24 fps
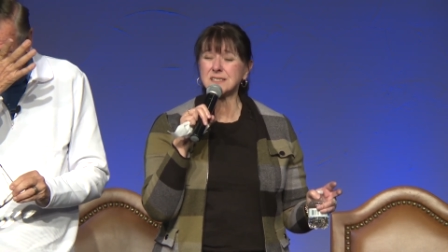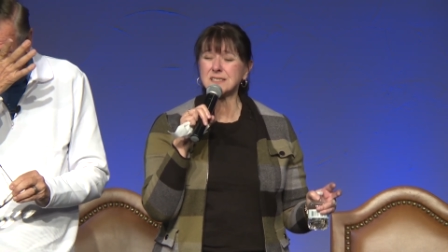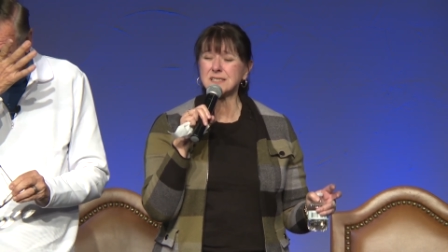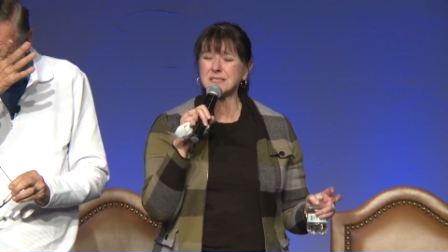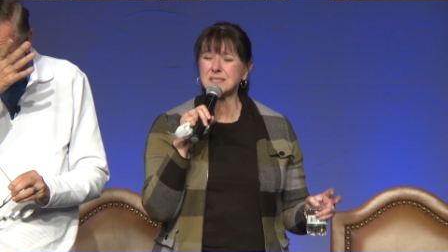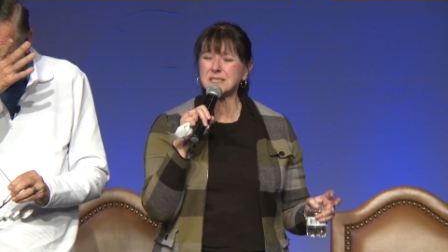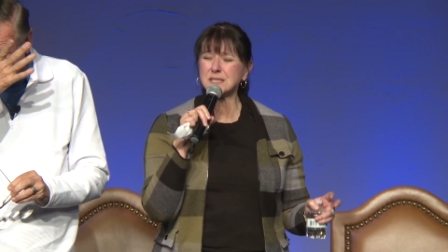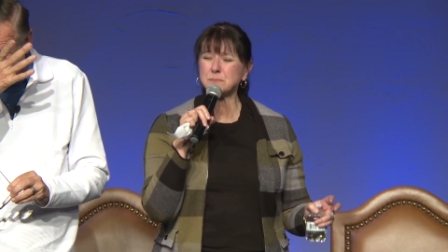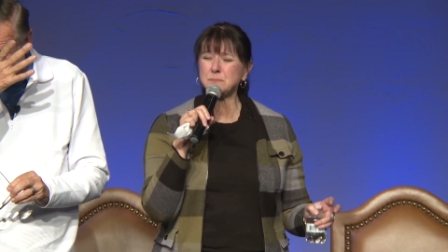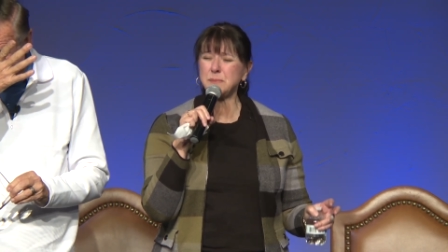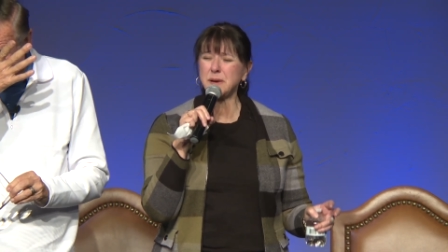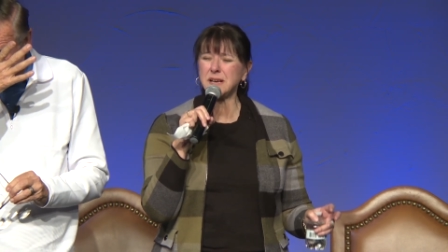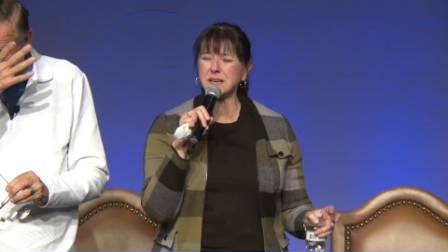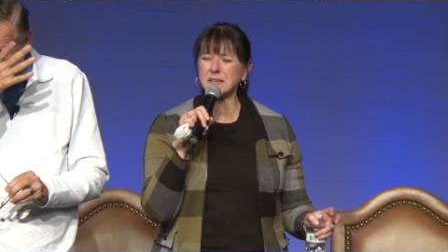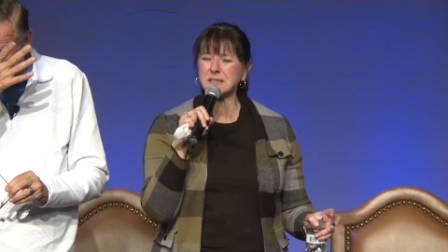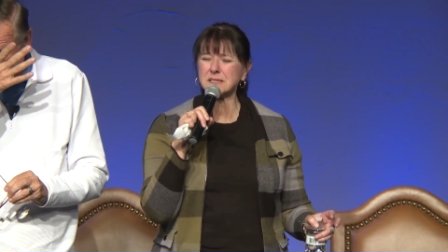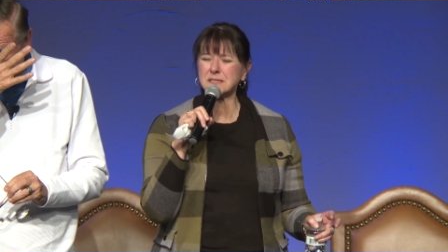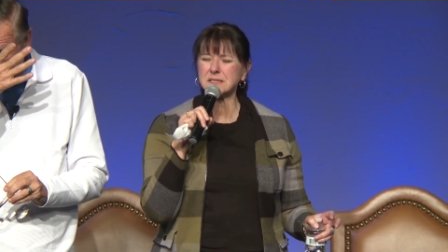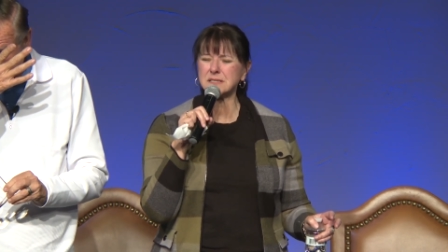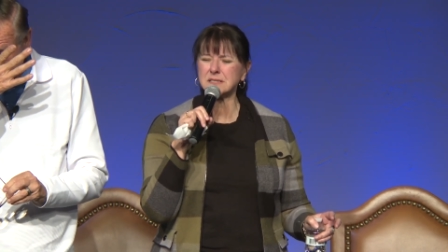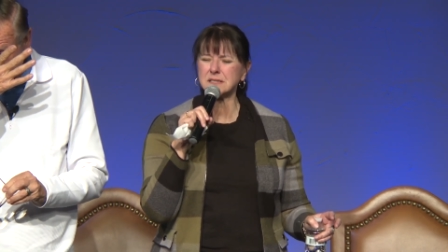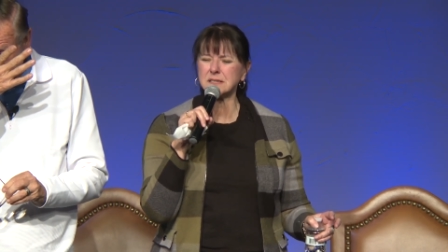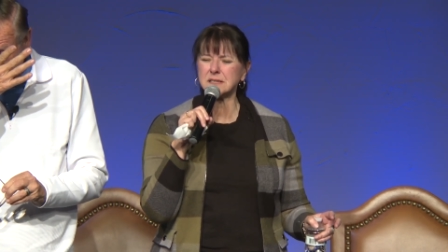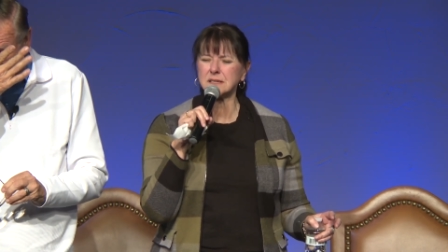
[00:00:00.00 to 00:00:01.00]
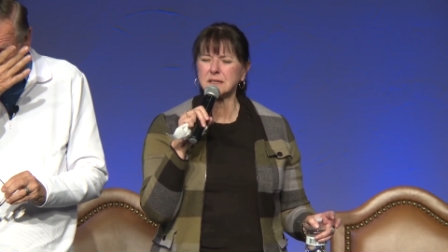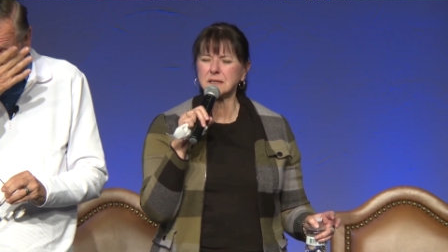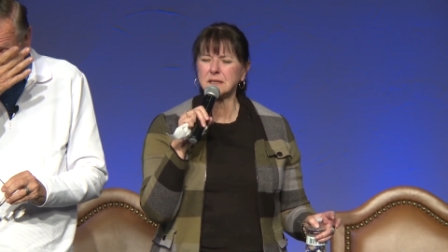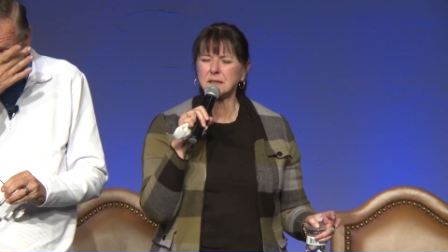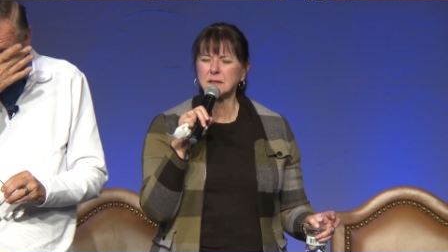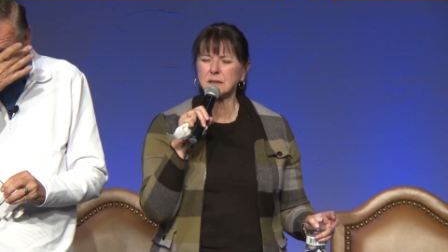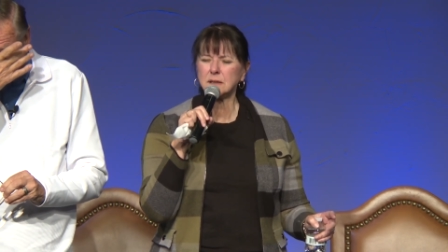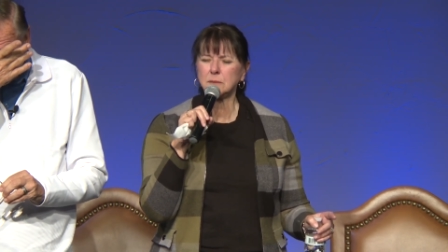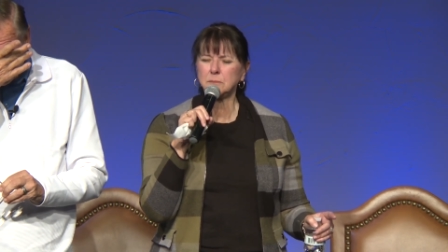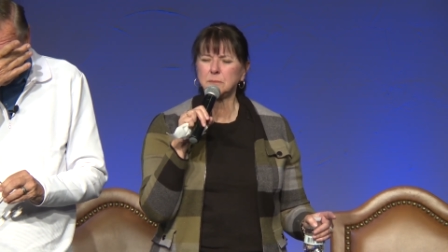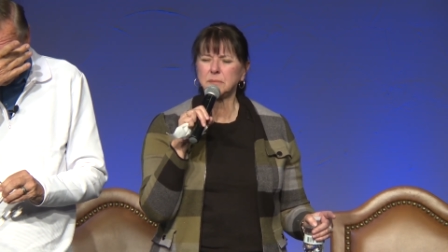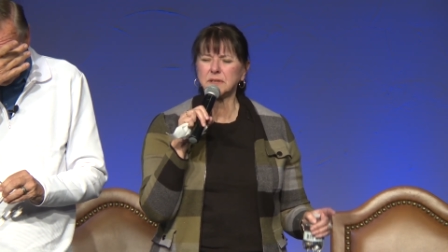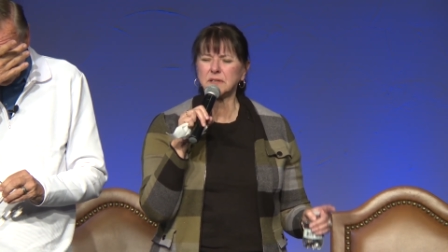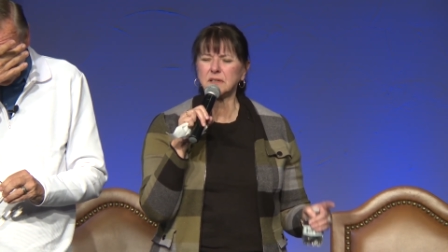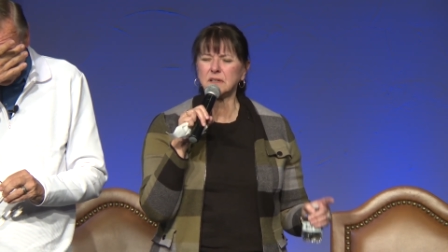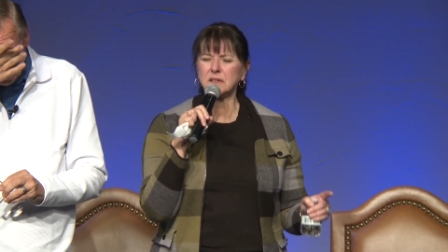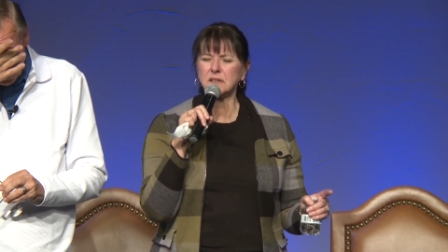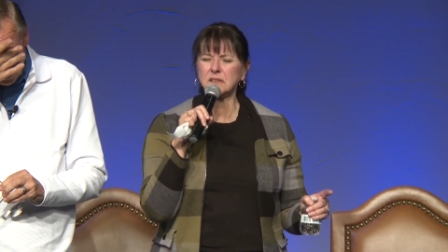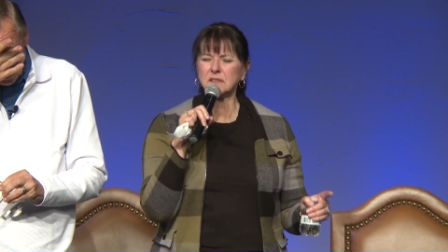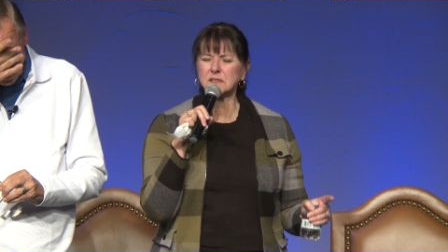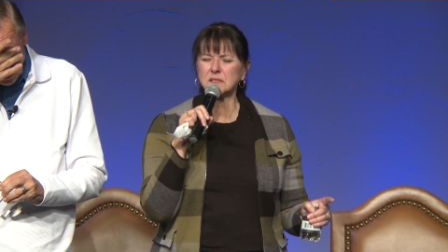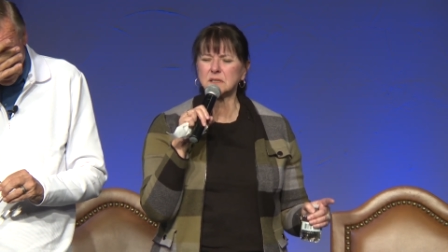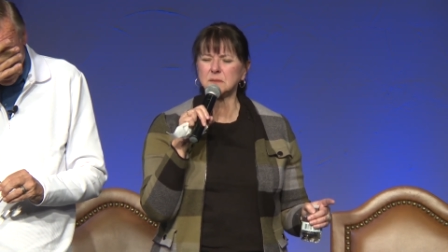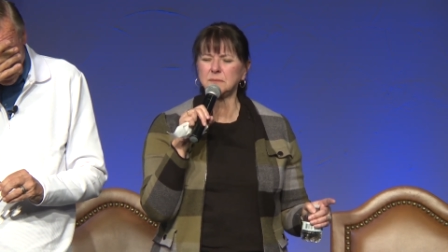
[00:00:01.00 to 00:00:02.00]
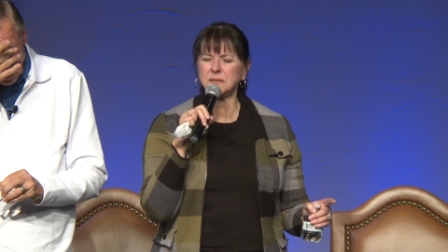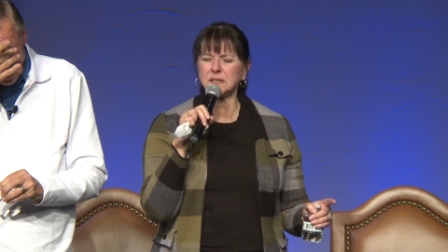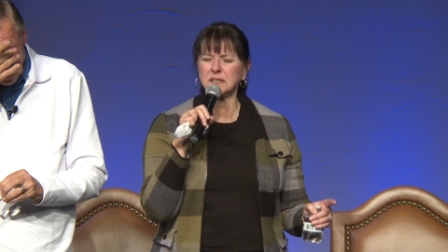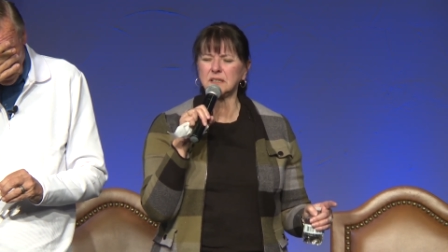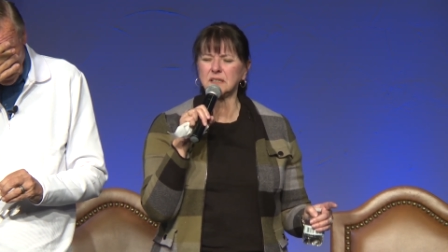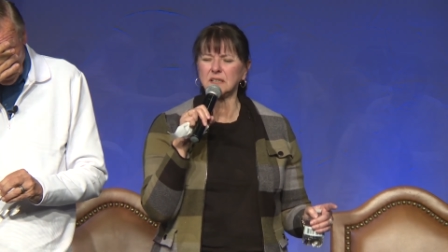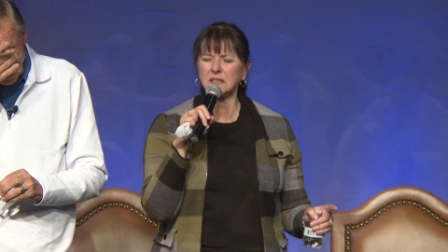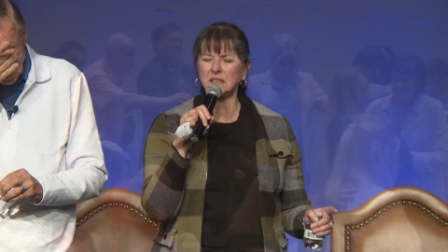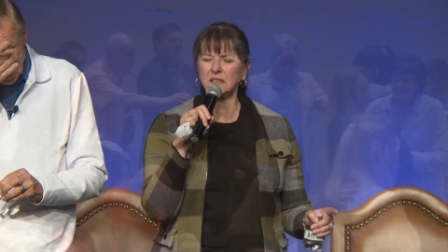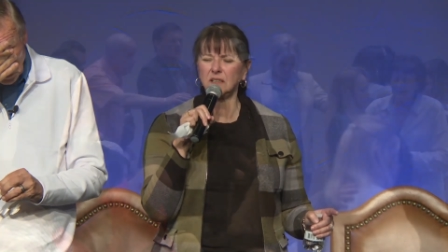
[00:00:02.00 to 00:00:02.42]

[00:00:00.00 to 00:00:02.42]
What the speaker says: its best, but ultimately,